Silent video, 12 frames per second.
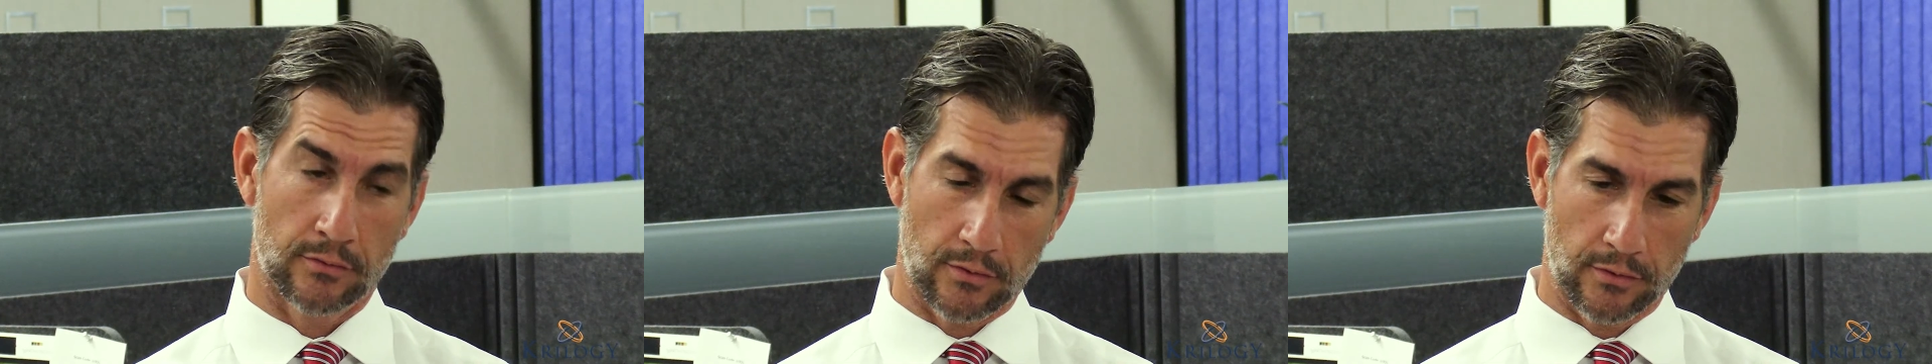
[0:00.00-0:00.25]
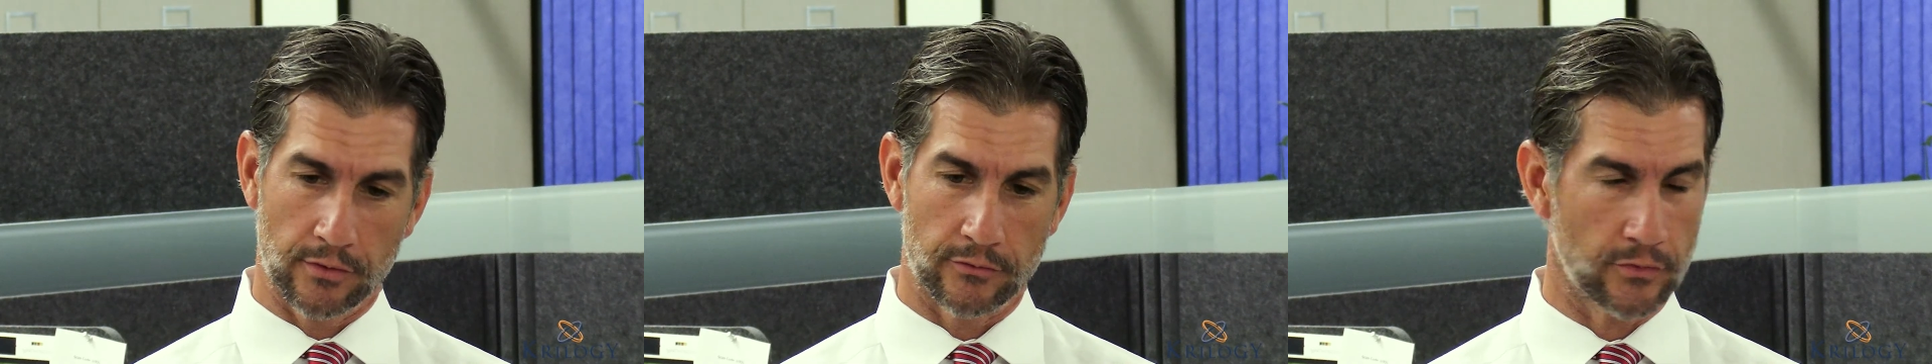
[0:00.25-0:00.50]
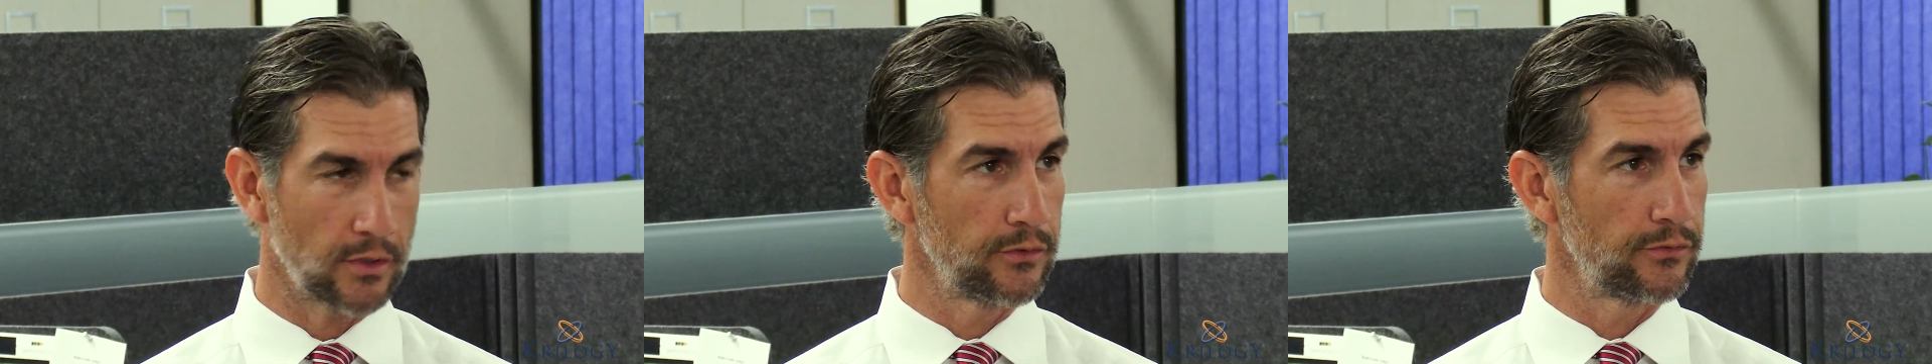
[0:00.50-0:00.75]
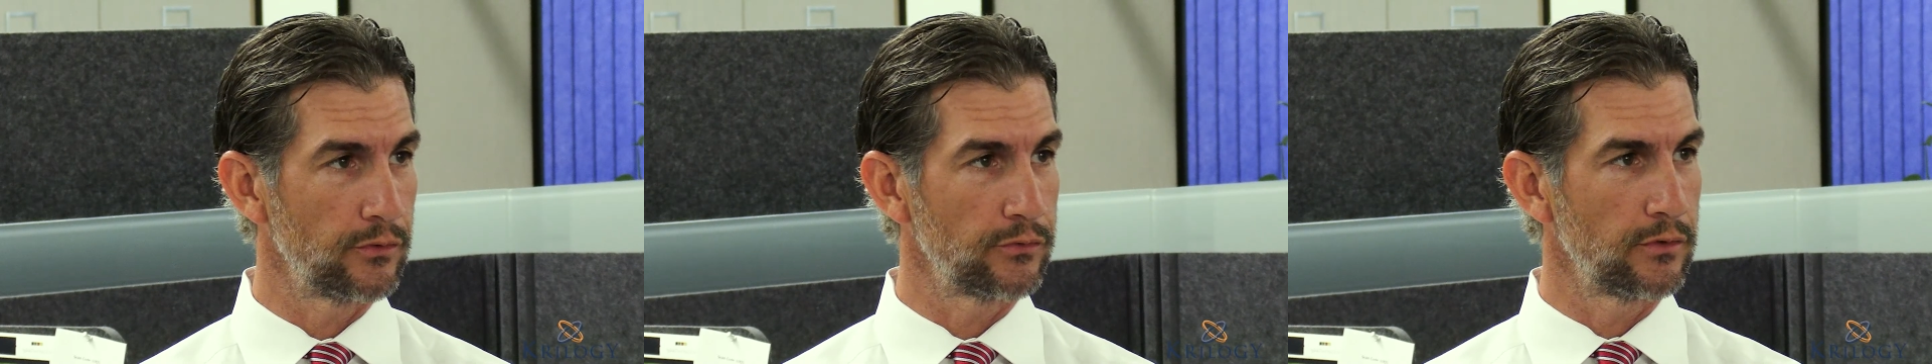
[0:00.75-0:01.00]
earnings
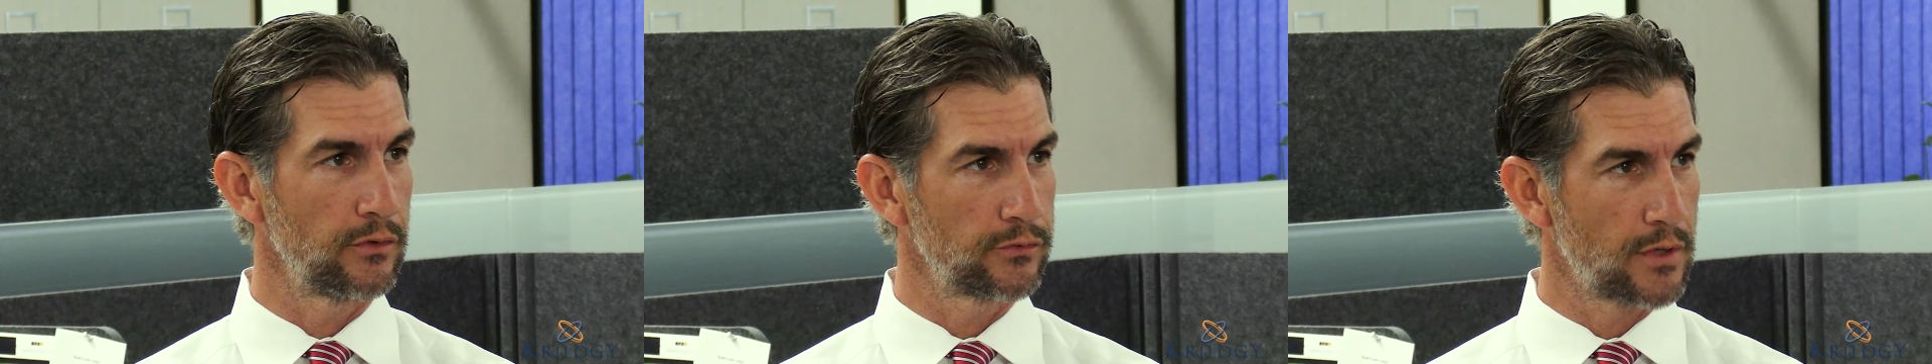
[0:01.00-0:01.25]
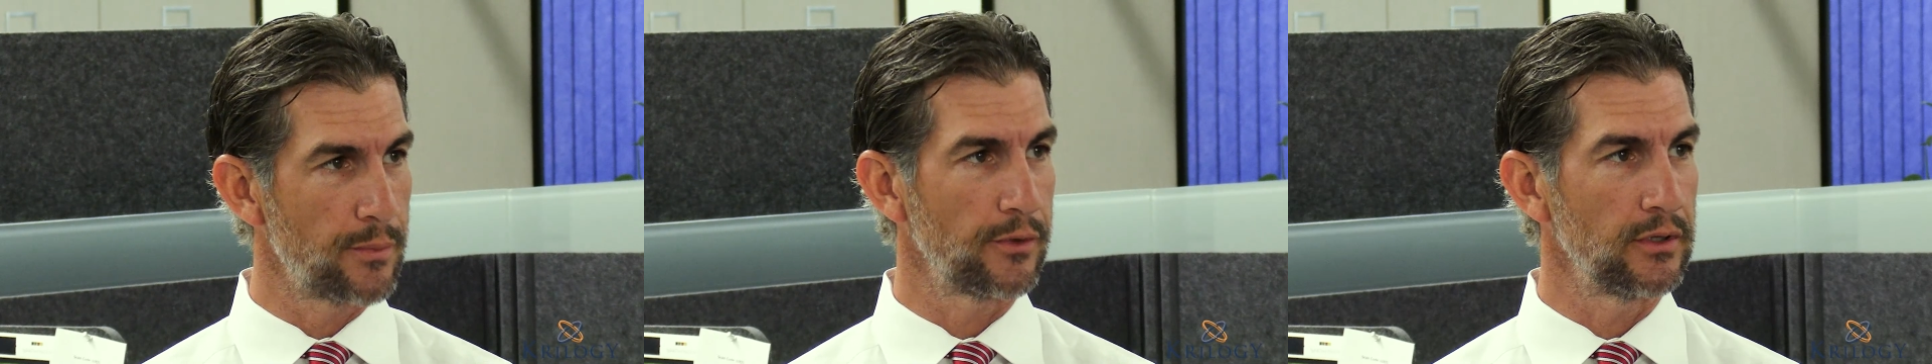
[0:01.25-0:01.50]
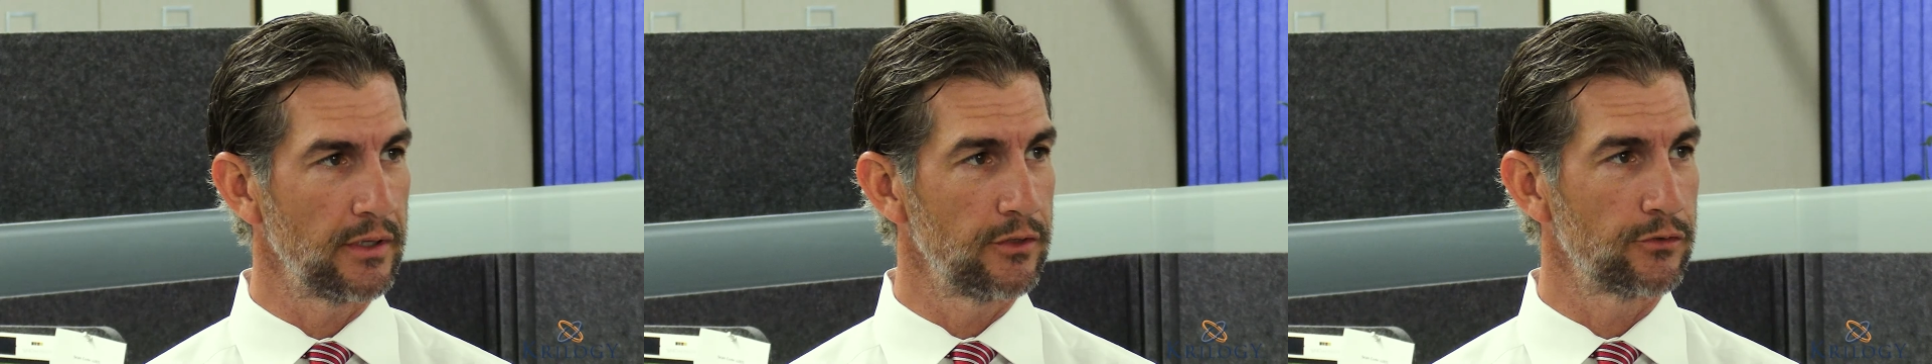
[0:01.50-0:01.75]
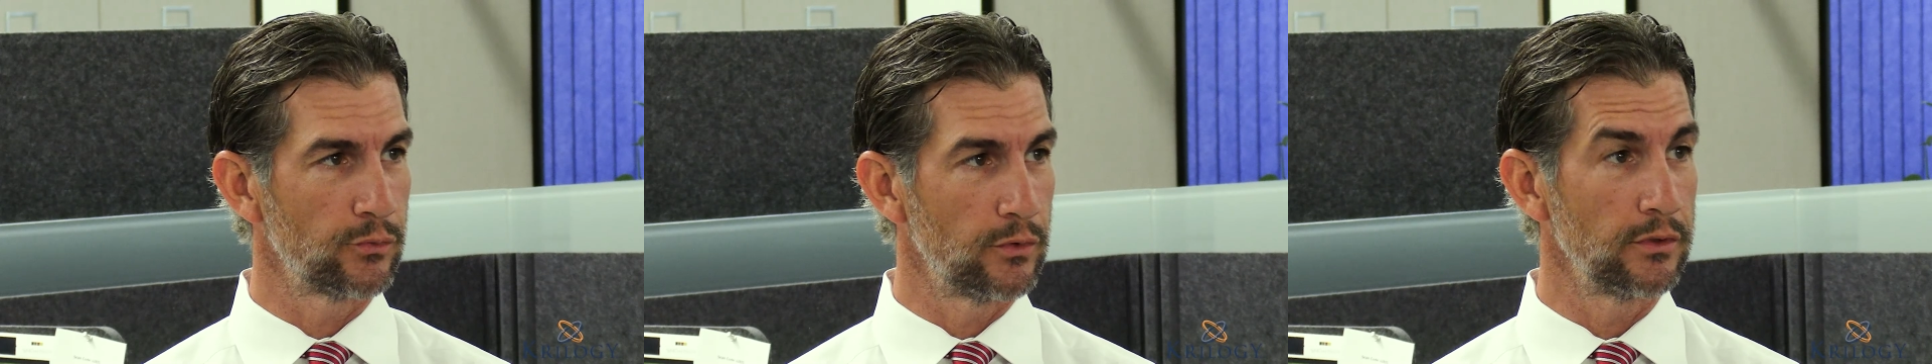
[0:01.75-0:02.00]
calls, those company
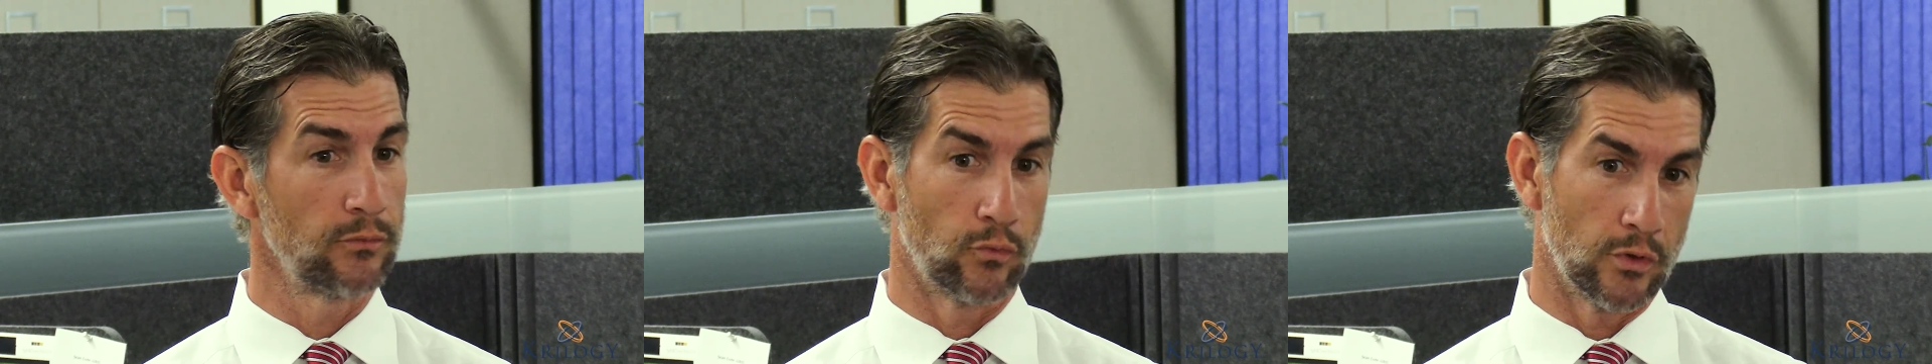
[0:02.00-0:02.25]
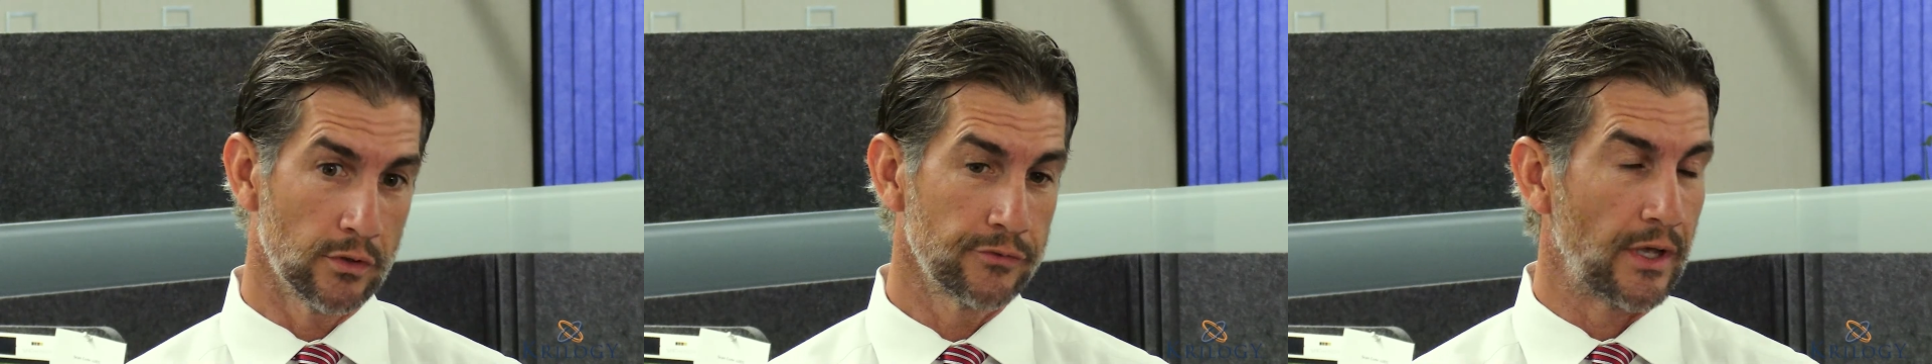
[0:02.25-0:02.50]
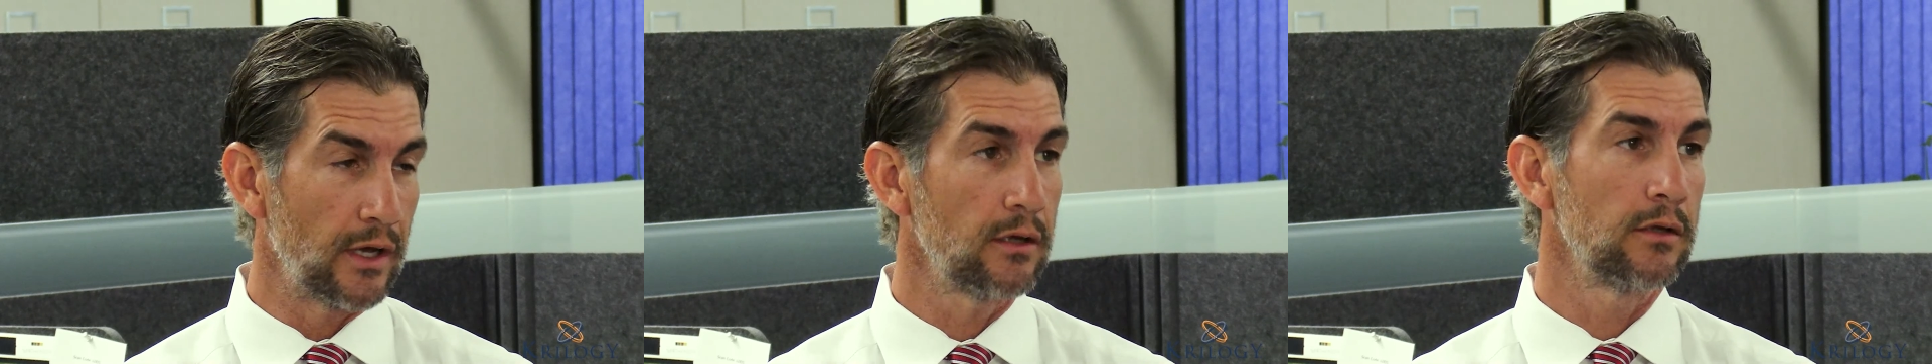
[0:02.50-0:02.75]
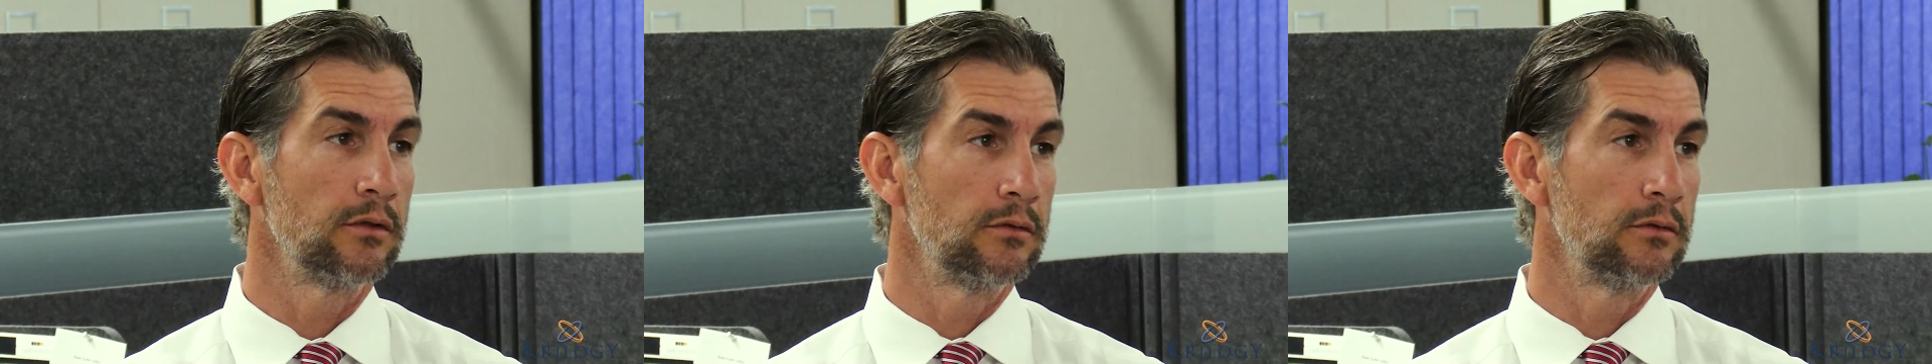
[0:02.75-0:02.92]
leaders will tell.